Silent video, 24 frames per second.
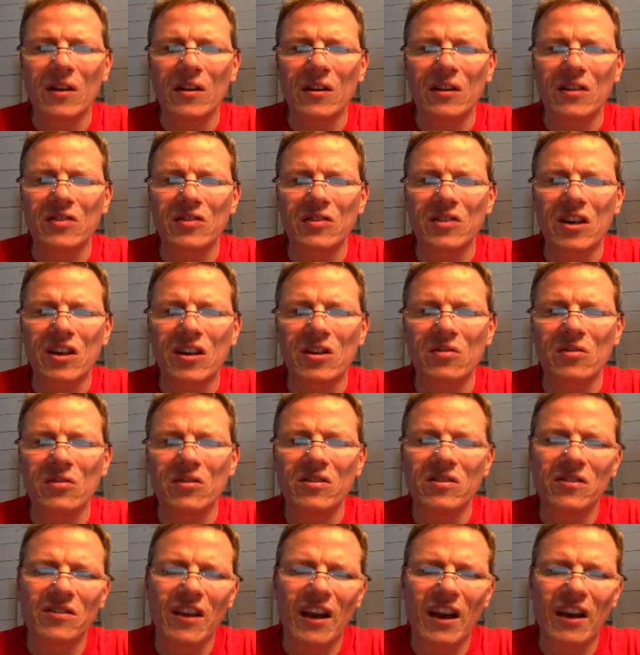Let's say you
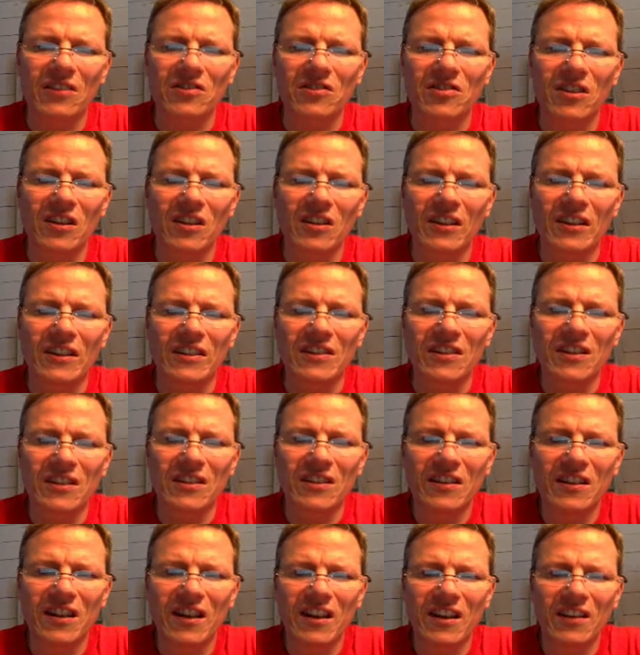accidentally
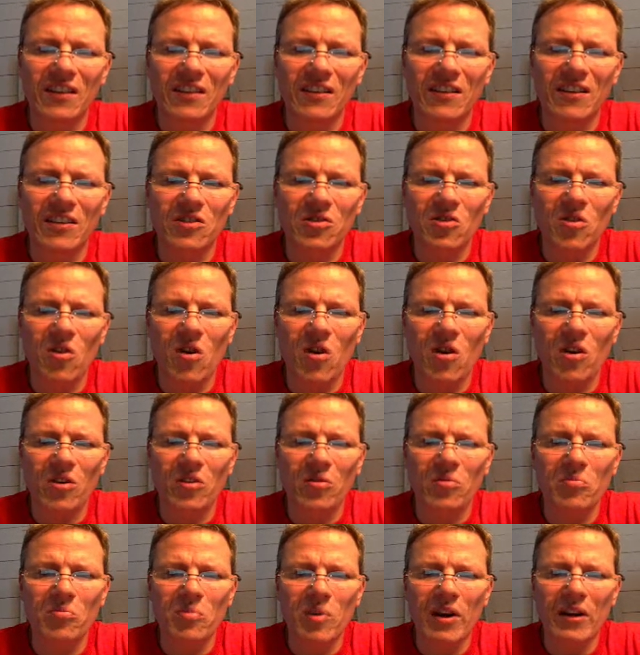didn't hit this
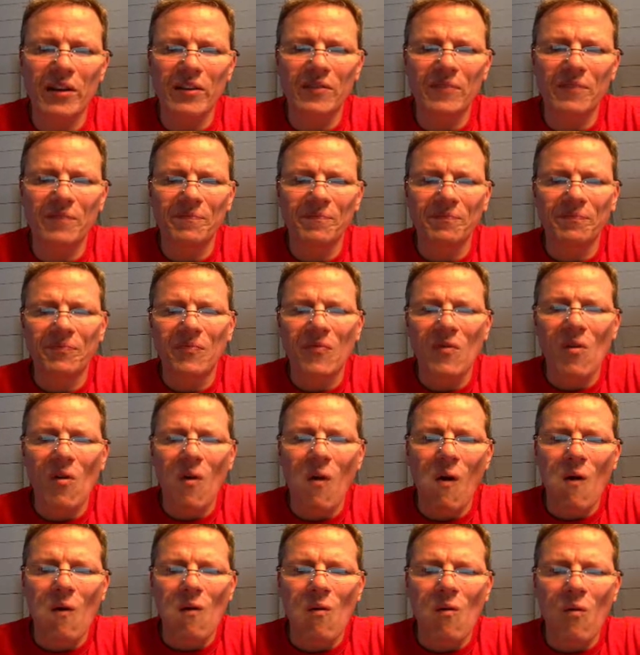auto button.
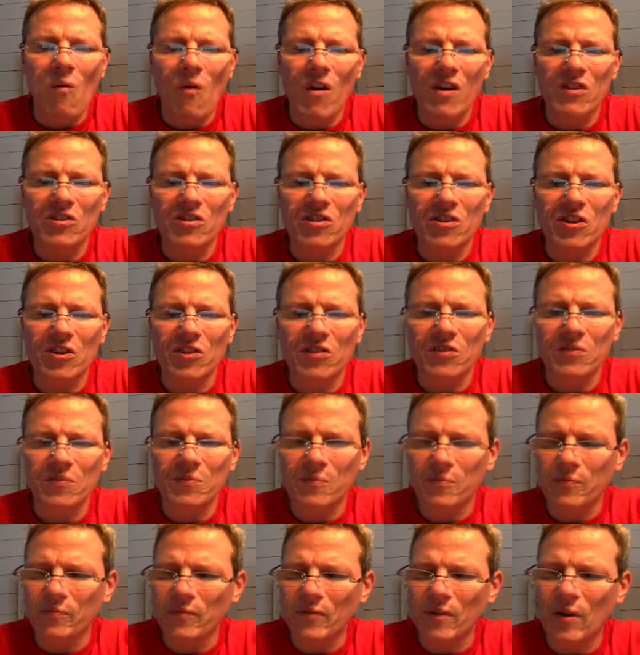Watch this.
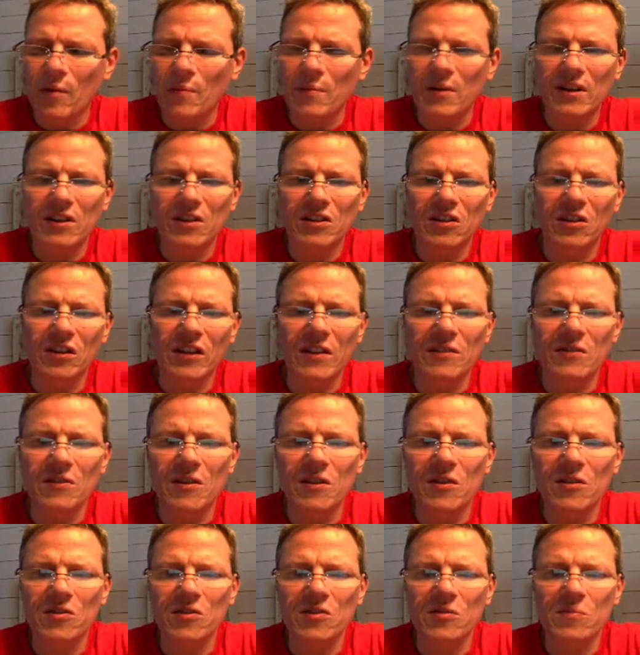I'm going to delete
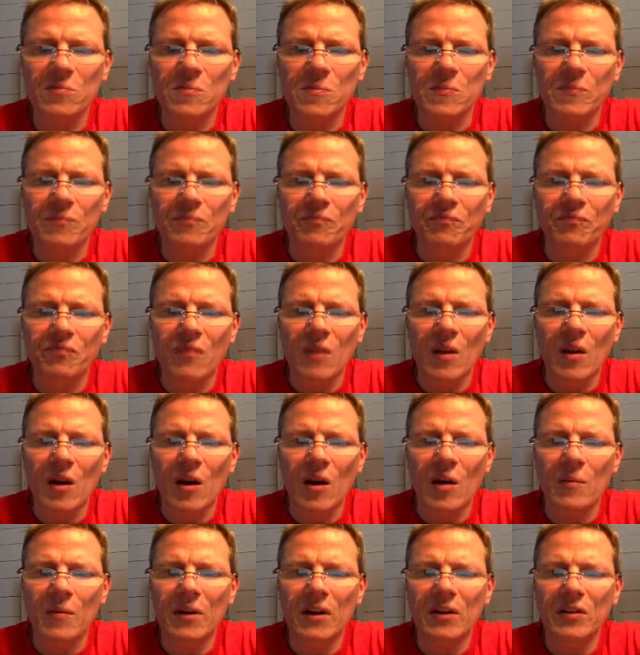this.
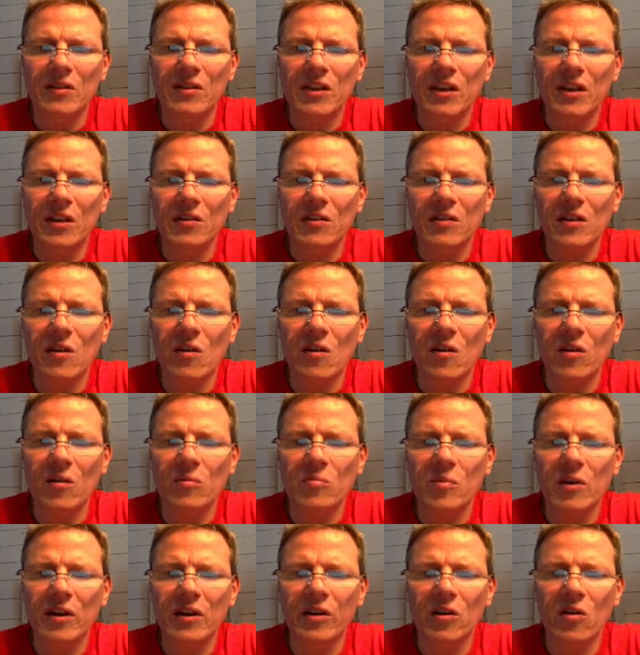I'm going to take the auto
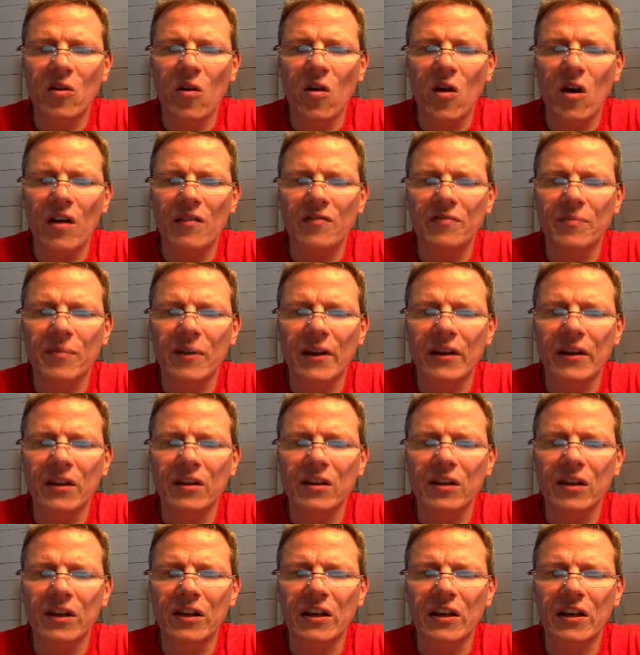button off by
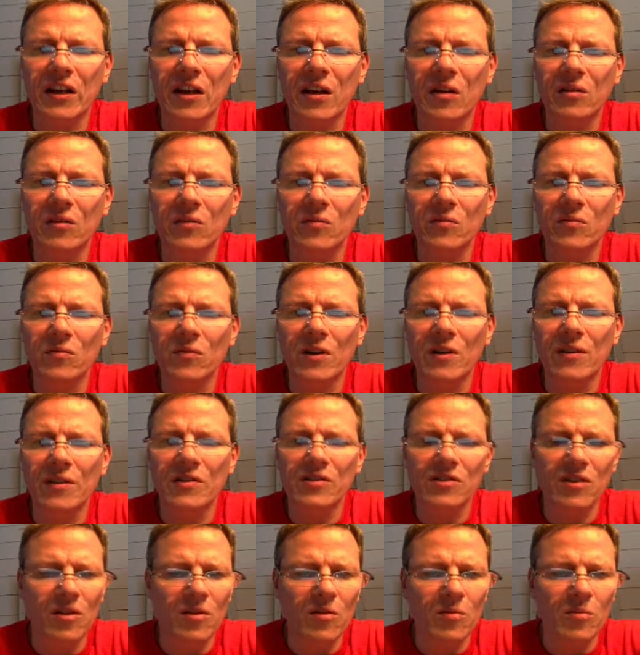clicking on one of
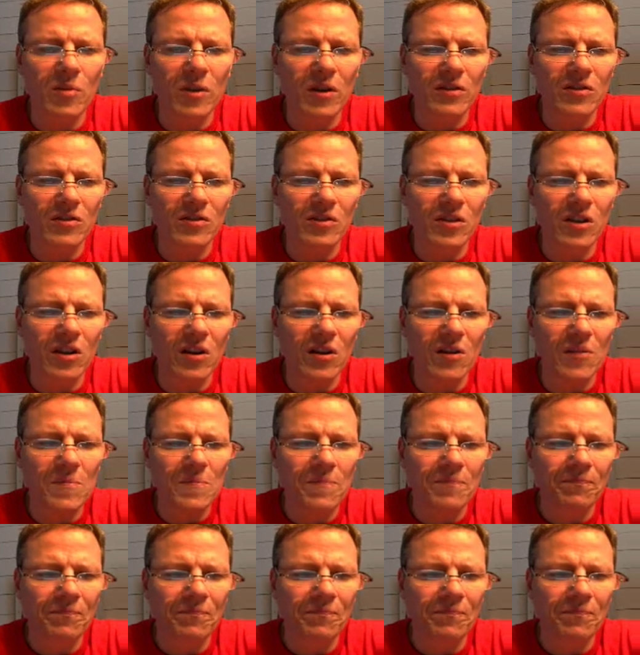these other buttons here.